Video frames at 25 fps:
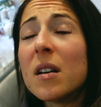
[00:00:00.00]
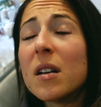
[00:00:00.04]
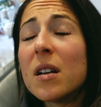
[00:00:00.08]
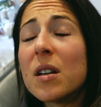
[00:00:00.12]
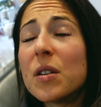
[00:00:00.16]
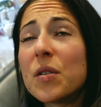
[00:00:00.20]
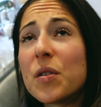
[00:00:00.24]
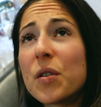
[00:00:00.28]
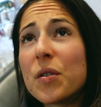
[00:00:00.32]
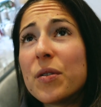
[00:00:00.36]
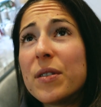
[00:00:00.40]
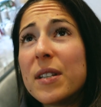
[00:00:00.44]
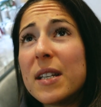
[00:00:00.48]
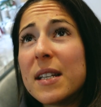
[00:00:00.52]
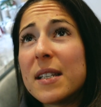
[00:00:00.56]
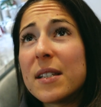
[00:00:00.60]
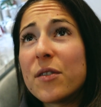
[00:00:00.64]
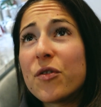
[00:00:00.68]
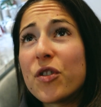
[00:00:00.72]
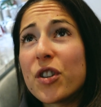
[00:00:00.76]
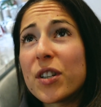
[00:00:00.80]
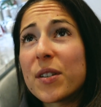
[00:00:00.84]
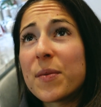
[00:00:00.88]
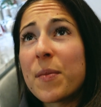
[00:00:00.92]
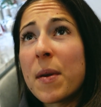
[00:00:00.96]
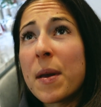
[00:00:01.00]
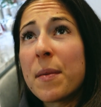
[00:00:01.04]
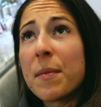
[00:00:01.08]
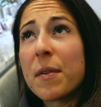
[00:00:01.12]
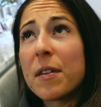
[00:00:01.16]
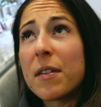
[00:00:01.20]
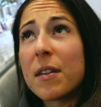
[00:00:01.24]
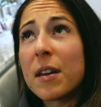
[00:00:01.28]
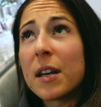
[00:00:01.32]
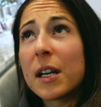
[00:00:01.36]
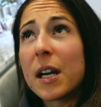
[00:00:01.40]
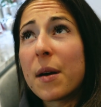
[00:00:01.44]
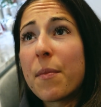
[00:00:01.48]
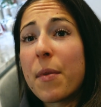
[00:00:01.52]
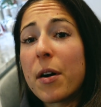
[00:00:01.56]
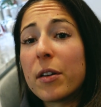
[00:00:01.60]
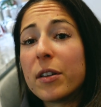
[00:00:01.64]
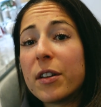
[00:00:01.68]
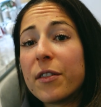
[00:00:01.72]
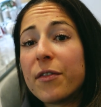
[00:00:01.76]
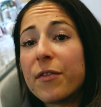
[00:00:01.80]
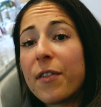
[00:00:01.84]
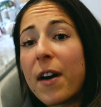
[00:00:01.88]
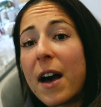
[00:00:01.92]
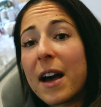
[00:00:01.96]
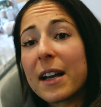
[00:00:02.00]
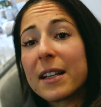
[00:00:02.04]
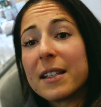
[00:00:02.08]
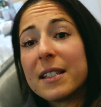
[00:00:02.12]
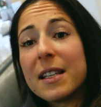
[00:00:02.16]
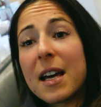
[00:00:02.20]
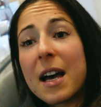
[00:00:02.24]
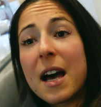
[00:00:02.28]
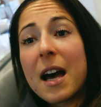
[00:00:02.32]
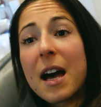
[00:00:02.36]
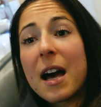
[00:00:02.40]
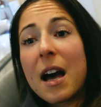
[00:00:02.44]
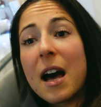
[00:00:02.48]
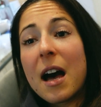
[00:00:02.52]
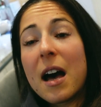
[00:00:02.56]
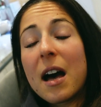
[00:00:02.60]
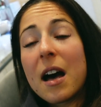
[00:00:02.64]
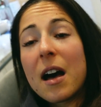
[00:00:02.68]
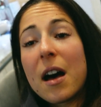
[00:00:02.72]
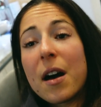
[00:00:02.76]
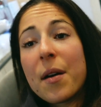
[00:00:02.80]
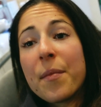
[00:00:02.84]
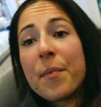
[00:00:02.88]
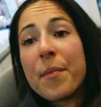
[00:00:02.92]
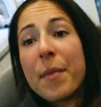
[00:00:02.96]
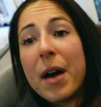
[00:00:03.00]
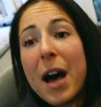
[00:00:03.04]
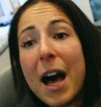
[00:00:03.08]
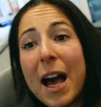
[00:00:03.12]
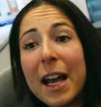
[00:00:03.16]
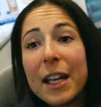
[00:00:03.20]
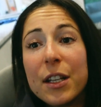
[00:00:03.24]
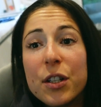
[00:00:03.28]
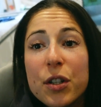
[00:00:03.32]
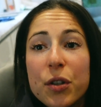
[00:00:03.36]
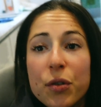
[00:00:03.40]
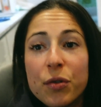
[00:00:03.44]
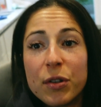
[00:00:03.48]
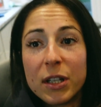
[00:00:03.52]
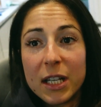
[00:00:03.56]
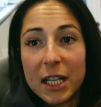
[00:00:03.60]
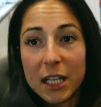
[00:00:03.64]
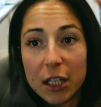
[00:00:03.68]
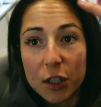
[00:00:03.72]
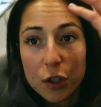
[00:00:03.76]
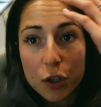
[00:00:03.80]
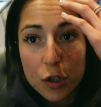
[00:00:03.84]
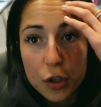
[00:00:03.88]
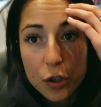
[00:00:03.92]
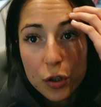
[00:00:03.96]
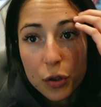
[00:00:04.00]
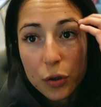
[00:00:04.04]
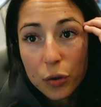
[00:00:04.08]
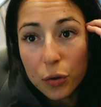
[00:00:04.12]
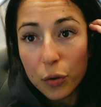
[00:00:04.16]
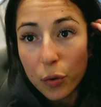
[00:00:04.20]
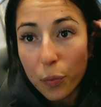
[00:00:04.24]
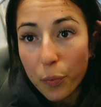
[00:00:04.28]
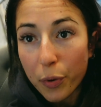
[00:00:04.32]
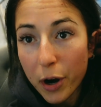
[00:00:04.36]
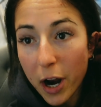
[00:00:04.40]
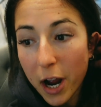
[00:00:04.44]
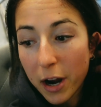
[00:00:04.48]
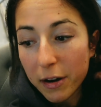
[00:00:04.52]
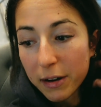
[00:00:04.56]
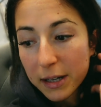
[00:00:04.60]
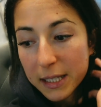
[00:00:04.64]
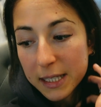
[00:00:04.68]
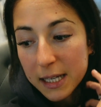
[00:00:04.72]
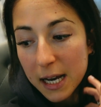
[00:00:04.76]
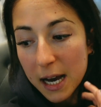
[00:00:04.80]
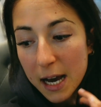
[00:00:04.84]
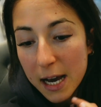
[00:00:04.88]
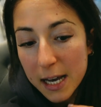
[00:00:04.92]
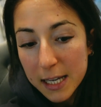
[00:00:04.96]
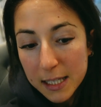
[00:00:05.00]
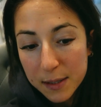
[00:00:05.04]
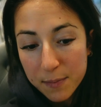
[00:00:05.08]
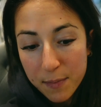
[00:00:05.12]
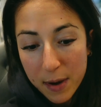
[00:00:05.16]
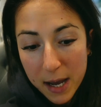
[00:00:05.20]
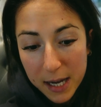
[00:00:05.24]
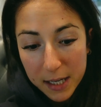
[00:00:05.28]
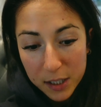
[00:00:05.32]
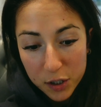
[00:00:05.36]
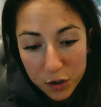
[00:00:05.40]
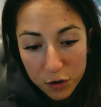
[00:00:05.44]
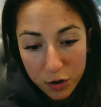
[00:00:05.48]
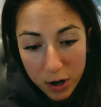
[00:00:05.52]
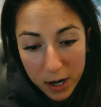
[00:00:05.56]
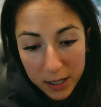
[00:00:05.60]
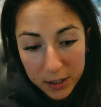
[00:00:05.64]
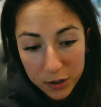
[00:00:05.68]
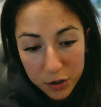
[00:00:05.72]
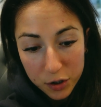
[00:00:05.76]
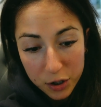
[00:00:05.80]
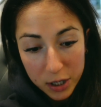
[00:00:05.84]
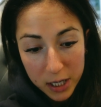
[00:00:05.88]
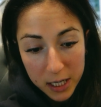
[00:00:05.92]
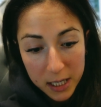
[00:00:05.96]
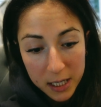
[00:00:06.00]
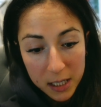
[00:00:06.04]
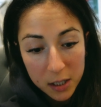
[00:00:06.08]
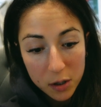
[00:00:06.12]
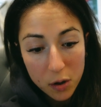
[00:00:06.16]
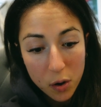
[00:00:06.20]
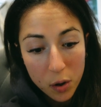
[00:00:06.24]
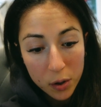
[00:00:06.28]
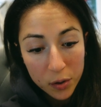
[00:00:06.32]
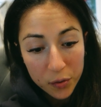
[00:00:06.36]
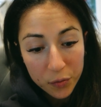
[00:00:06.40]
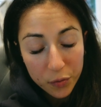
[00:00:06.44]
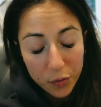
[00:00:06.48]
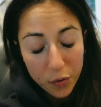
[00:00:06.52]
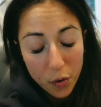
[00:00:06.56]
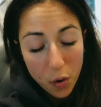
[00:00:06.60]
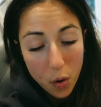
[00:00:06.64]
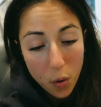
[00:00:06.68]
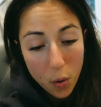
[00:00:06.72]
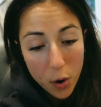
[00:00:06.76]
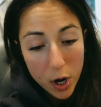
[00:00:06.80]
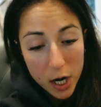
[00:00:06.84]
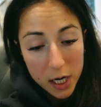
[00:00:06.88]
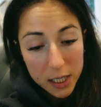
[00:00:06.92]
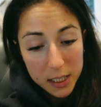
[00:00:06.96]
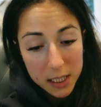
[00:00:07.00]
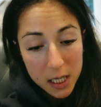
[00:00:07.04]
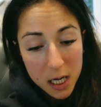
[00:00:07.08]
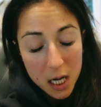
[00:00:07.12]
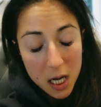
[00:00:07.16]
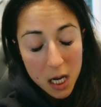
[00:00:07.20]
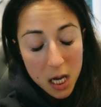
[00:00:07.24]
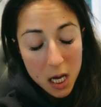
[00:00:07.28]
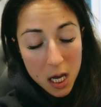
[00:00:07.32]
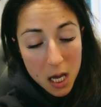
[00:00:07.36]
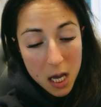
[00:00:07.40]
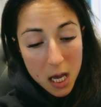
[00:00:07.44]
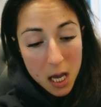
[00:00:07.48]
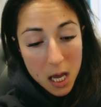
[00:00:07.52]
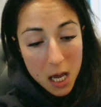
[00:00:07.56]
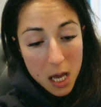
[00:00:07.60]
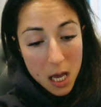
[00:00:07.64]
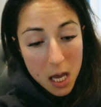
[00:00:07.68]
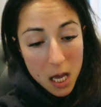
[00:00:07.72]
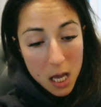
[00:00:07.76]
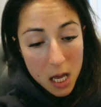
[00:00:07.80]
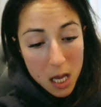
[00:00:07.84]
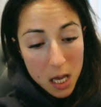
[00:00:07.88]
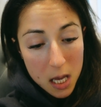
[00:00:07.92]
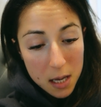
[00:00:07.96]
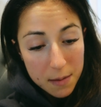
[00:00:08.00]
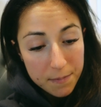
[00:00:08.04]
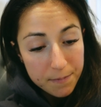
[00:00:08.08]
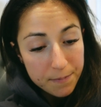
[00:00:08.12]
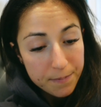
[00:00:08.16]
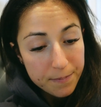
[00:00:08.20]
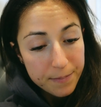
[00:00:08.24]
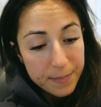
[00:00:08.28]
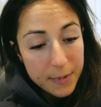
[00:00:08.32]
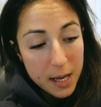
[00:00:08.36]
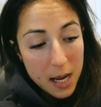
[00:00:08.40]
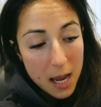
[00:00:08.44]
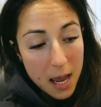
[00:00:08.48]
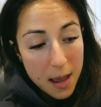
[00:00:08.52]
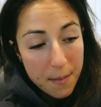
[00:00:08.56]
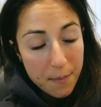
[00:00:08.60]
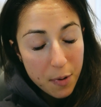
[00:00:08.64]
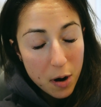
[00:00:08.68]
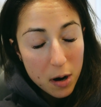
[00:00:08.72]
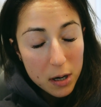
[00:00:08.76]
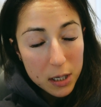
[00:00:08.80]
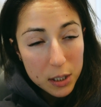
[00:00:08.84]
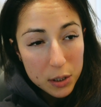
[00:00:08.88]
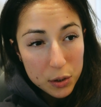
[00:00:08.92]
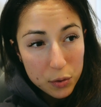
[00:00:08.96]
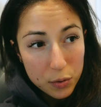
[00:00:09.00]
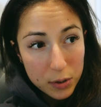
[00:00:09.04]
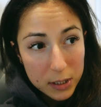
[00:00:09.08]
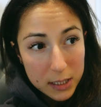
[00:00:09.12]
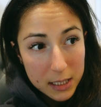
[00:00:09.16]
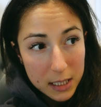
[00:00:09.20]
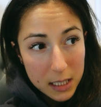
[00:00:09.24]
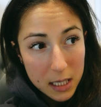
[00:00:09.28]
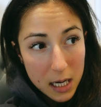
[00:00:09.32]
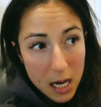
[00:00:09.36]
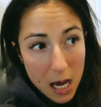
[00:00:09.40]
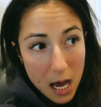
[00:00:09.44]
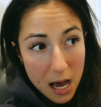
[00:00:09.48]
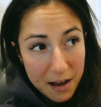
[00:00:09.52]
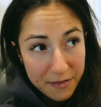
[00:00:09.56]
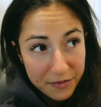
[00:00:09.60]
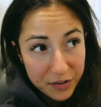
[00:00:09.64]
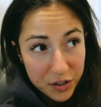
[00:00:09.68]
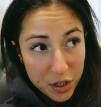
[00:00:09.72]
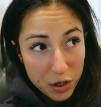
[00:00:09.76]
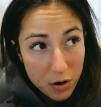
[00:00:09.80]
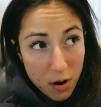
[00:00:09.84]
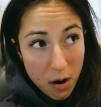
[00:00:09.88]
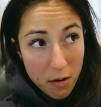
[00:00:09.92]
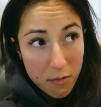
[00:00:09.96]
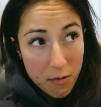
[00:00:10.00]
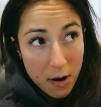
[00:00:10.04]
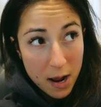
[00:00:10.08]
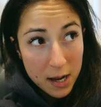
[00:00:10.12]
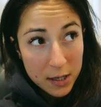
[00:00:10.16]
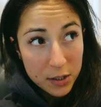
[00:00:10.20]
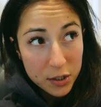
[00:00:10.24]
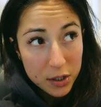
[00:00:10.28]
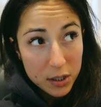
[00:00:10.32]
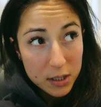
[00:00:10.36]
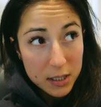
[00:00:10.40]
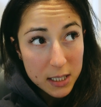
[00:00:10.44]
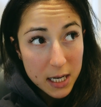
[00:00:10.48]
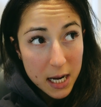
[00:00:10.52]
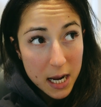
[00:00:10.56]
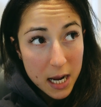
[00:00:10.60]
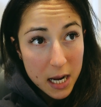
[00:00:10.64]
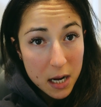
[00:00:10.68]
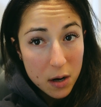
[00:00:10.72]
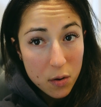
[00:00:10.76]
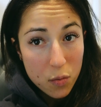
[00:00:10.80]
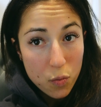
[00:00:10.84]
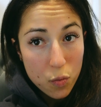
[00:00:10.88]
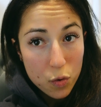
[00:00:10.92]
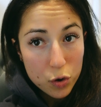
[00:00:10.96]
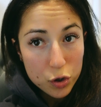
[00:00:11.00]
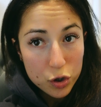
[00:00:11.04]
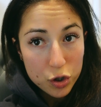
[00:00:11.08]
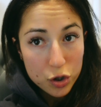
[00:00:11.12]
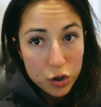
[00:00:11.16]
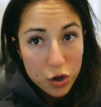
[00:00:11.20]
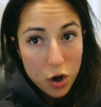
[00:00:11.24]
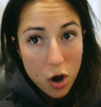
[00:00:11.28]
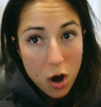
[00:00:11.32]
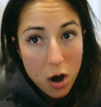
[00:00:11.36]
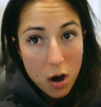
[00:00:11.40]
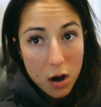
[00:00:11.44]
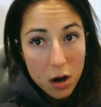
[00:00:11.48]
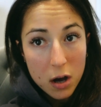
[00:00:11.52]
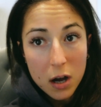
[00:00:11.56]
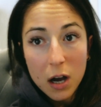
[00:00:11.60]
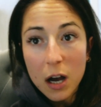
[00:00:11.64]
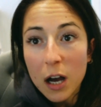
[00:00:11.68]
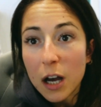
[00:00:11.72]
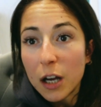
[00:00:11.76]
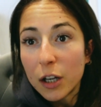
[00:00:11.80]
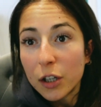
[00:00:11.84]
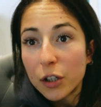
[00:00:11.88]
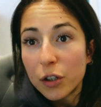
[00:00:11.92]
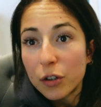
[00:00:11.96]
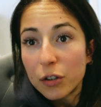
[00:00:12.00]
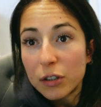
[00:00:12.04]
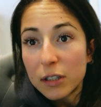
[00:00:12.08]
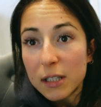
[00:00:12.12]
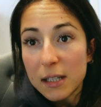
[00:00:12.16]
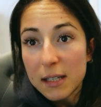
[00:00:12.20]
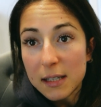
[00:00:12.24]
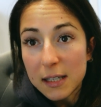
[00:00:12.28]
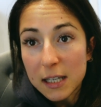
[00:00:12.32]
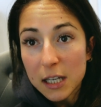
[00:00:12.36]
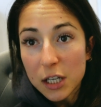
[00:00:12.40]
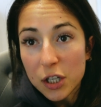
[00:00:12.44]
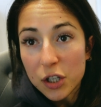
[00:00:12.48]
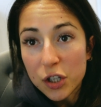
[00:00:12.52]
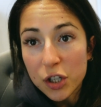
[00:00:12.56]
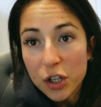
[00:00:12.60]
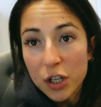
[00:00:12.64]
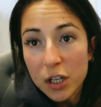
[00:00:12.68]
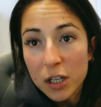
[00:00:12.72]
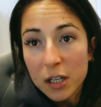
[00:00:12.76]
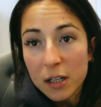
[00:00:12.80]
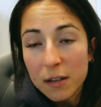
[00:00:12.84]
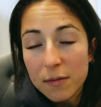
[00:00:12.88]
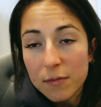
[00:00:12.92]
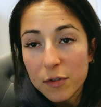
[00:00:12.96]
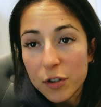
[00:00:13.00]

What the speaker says: So this just made me think about the fact that I do need to prioritize my strength training going forward. and probably do it after a run today was not a good decision.